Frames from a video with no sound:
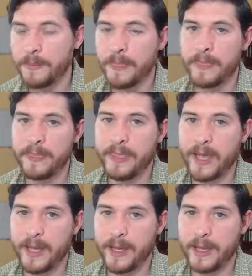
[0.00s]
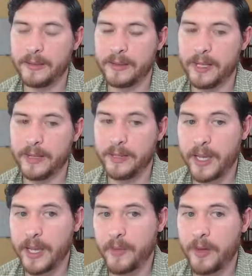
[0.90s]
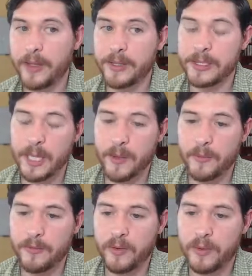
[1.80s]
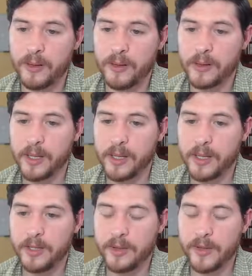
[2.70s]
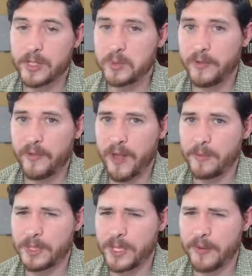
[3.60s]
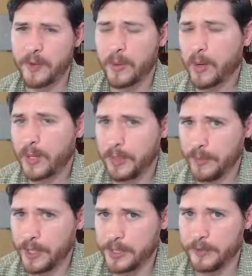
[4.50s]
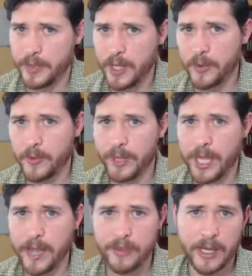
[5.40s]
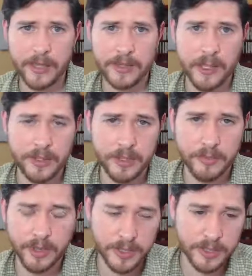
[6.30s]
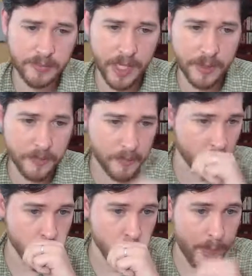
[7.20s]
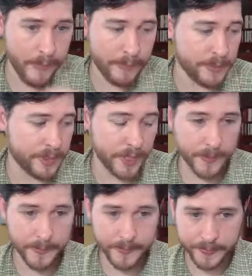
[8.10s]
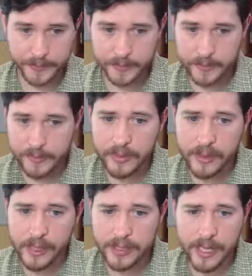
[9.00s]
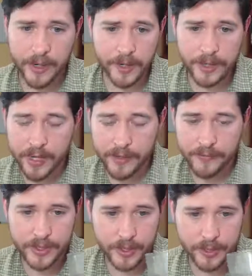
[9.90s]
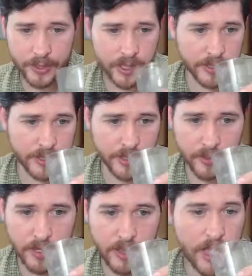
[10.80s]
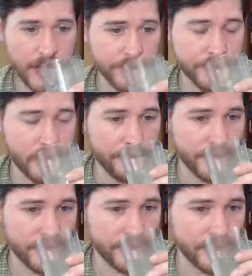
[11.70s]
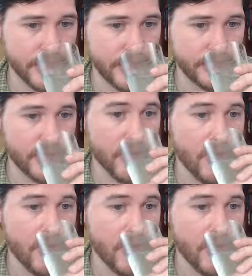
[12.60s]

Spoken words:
that yeah, while it's helpful, that's 25% of your marketing budget if you only have $1,000 a month to spend. So it's not always beneficial to a lot of small businesses out there.